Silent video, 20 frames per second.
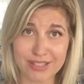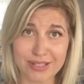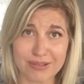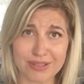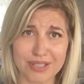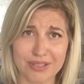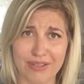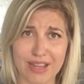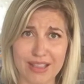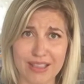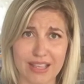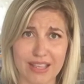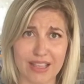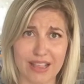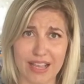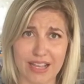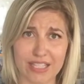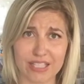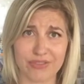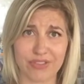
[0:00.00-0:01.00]
it's great, they
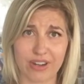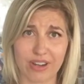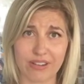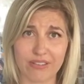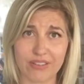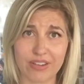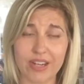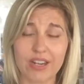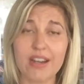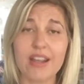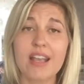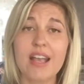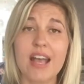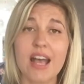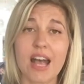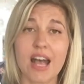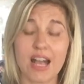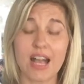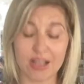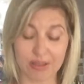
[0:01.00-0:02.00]
last forever.
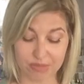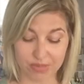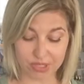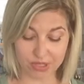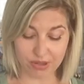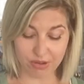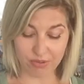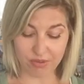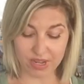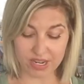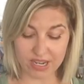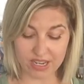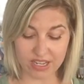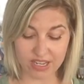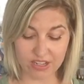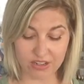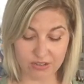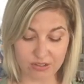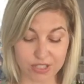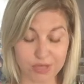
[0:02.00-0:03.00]
So what
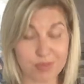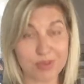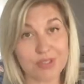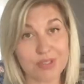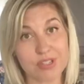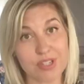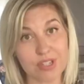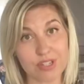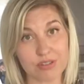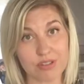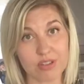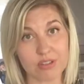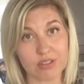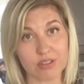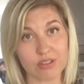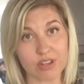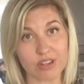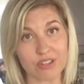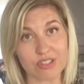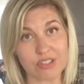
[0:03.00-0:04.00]
you are supposed to do, the
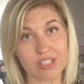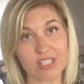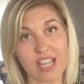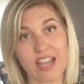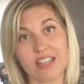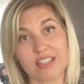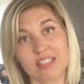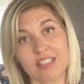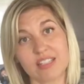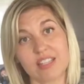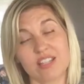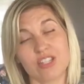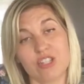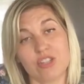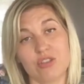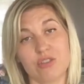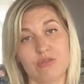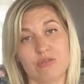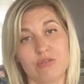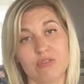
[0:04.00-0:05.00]
instructions ask
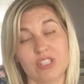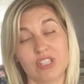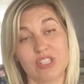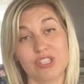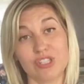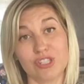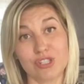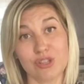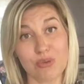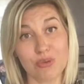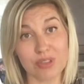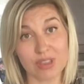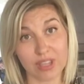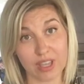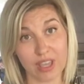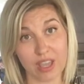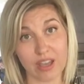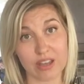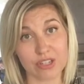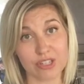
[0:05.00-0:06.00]
to soak the
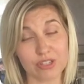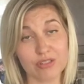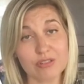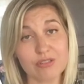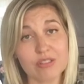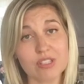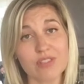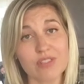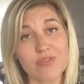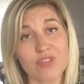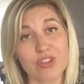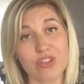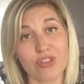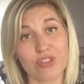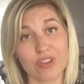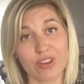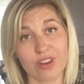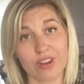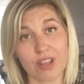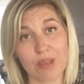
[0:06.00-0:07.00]
cashews for
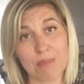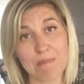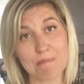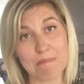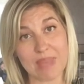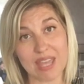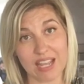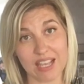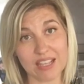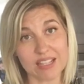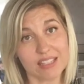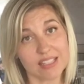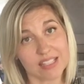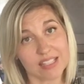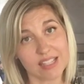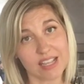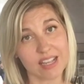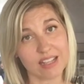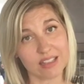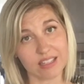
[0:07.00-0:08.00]
30 minutes
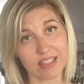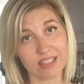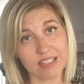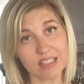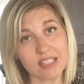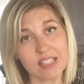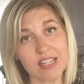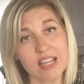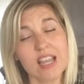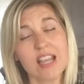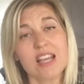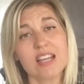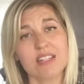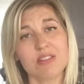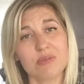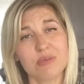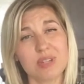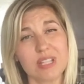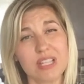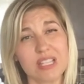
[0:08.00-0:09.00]
at least to
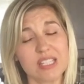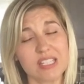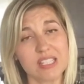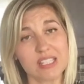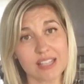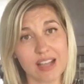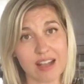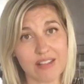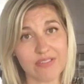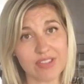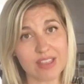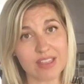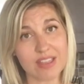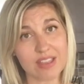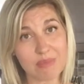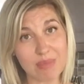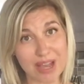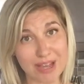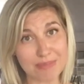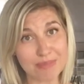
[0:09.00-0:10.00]
really soften
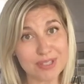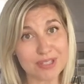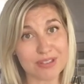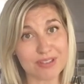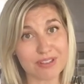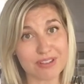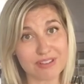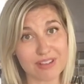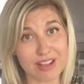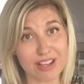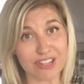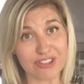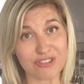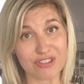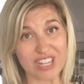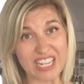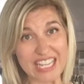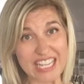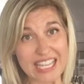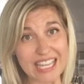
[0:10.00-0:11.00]
them up so they're not
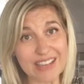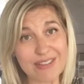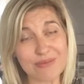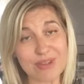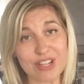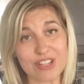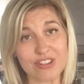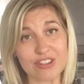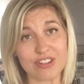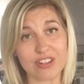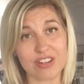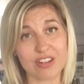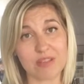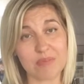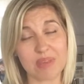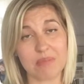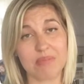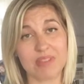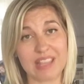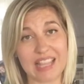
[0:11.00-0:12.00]
gritty when you're going to
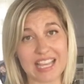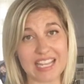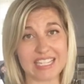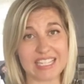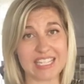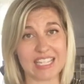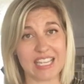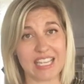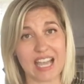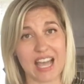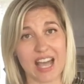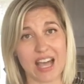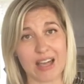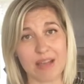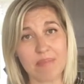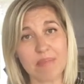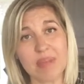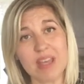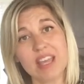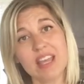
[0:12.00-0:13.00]
be blending
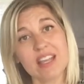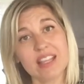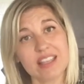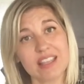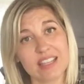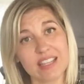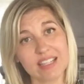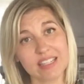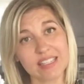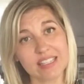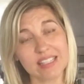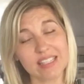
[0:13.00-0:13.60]
up this